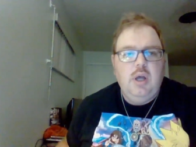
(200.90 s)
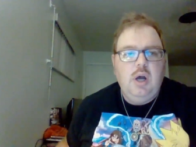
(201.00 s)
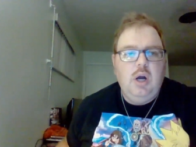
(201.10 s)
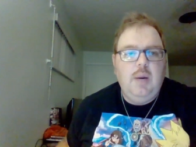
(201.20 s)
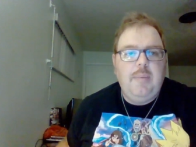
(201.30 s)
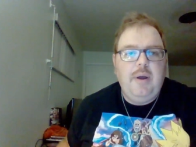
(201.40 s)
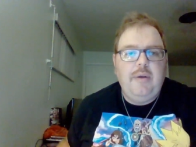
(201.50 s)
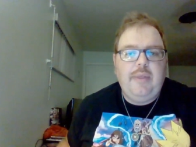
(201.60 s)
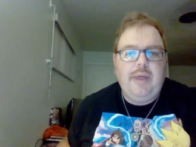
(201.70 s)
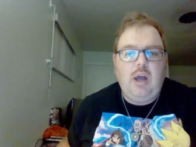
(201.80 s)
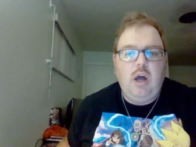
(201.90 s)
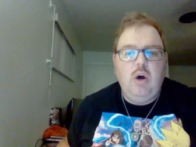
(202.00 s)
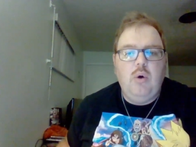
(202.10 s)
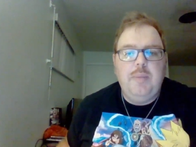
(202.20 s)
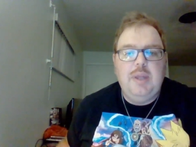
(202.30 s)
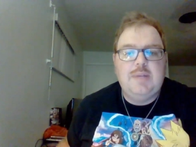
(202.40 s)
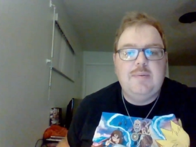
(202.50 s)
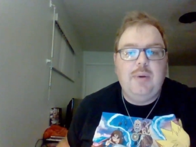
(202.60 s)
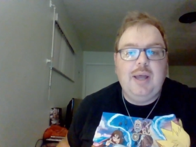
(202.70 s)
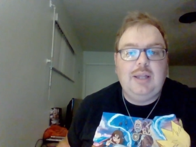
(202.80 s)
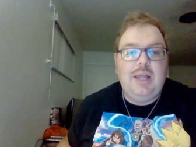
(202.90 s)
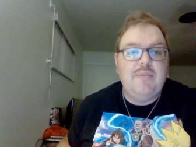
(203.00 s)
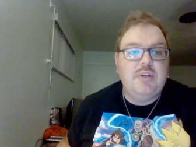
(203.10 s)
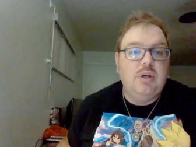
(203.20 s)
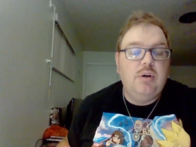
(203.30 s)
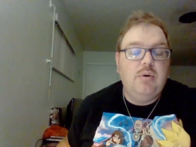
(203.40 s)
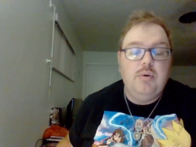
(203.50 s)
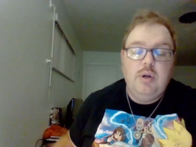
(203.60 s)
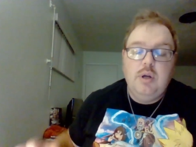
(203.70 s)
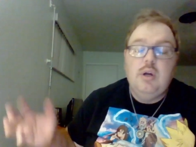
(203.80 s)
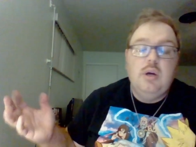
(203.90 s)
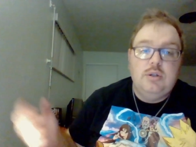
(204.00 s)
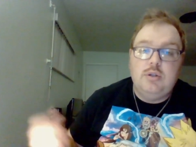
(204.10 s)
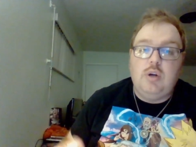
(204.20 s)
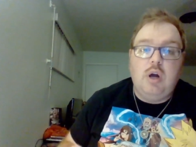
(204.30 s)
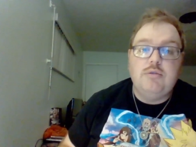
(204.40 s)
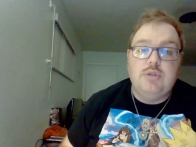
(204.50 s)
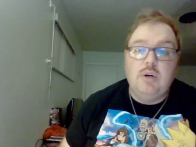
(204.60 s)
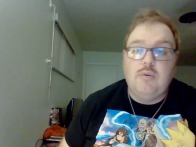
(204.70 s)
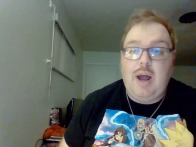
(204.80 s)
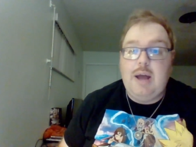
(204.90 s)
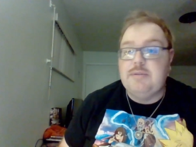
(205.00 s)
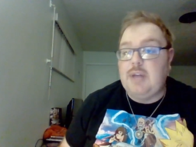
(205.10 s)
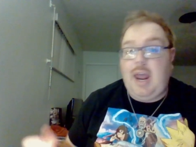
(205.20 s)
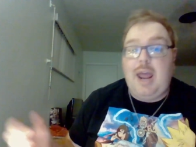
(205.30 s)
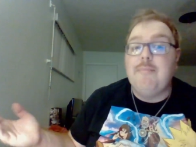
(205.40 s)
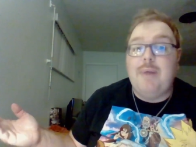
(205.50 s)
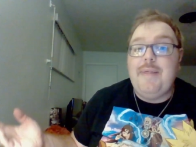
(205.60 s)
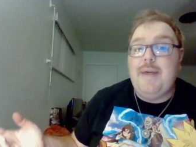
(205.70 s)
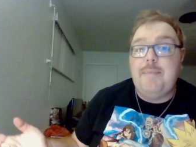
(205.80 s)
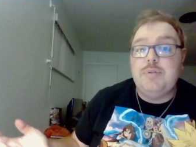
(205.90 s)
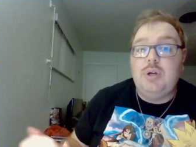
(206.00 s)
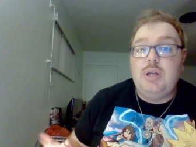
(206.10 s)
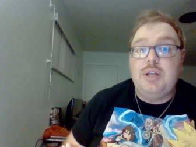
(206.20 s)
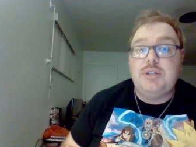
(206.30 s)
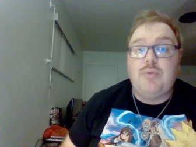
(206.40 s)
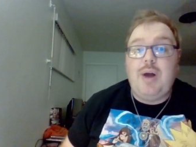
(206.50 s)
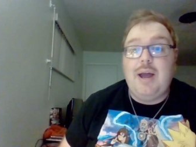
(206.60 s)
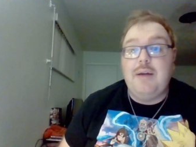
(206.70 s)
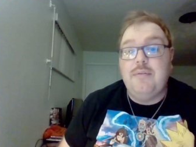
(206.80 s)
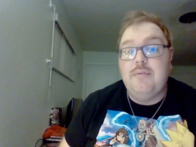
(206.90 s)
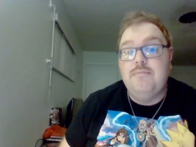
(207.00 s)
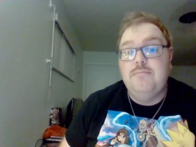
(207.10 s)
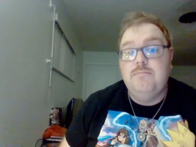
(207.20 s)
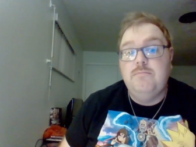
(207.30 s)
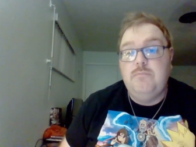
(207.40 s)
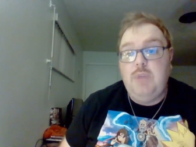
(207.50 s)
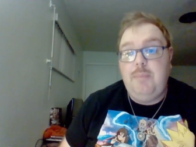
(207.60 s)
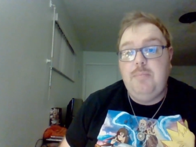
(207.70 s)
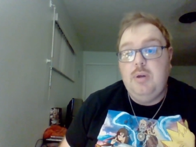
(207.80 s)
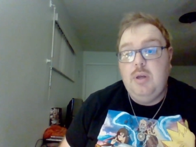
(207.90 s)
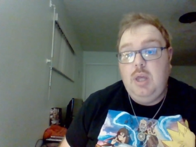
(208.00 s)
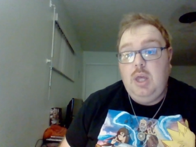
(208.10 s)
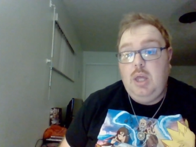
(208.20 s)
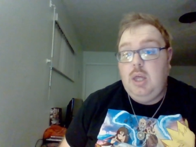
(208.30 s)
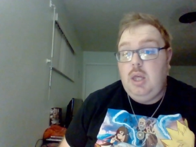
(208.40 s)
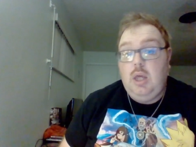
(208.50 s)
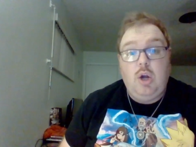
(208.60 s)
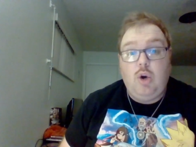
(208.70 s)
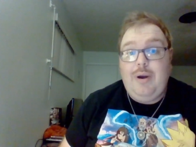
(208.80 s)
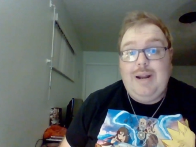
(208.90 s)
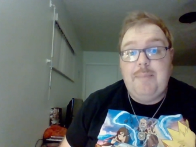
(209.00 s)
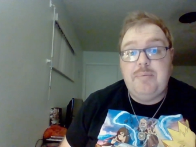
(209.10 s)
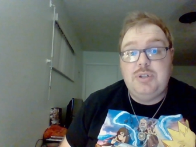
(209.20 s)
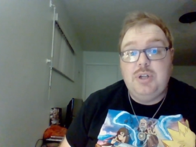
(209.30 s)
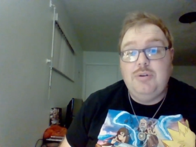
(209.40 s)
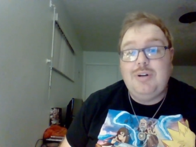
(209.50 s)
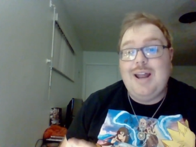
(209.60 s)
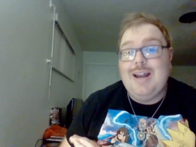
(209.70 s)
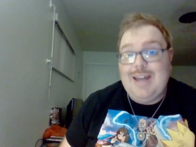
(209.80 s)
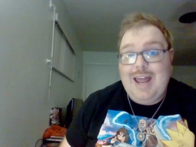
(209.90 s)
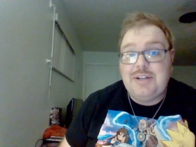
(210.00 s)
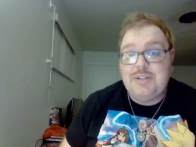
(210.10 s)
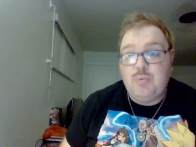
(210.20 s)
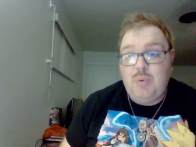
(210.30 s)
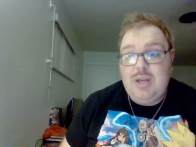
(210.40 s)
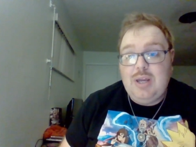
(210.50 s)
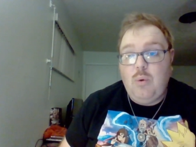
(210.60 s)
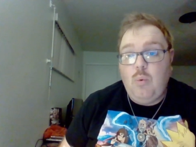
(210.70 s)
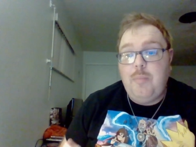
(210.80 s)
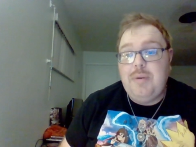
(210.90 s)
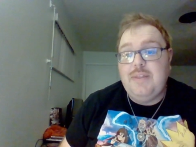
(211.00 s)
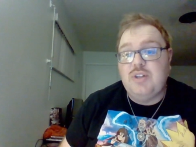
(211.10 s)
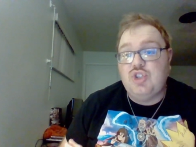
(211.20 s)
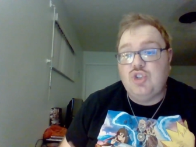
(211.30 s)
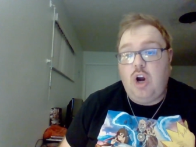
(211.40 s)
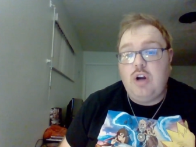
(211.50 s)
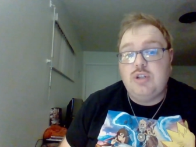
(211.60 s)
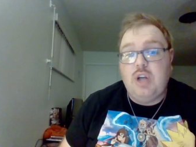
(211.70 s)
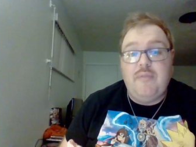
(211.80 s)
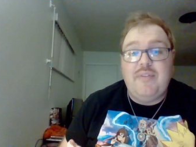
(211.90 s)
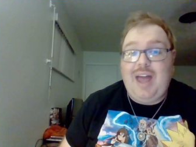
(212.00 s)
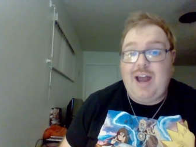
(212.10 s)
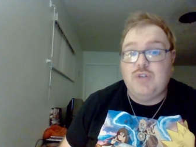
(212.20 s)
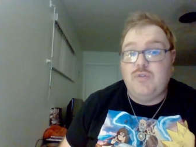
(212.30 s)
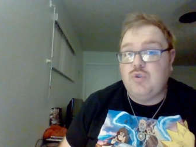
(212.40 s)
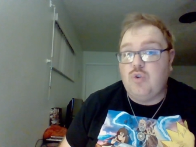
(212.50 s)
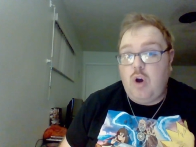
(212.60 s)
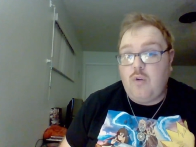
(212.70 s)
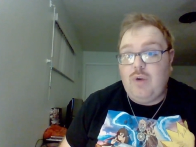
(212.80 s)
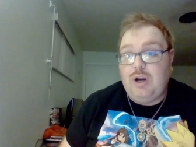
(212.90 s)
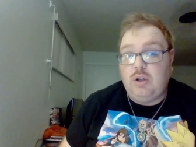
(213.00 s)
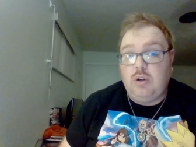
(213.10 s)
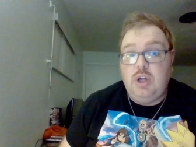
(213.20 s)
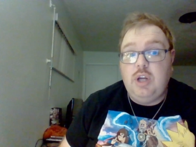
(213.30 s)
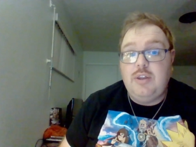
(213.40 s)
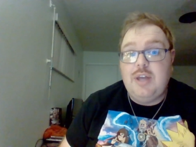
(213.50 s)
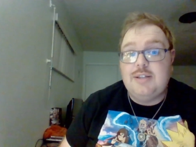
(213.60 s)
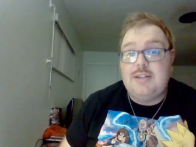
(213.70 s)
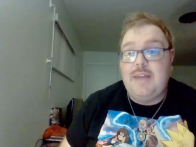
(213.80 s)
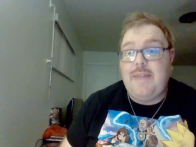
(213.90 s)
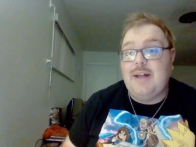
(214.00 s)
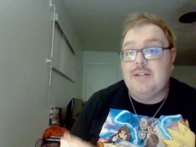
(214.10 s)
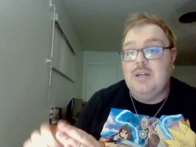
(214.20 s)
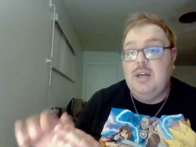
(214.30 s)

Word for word: are apparently like, oh, these people can't leave until, until Gojo arrives, and by the episode he does arrive. Yep. Great episode, and next week will be the start of the actual regular. You could th- say that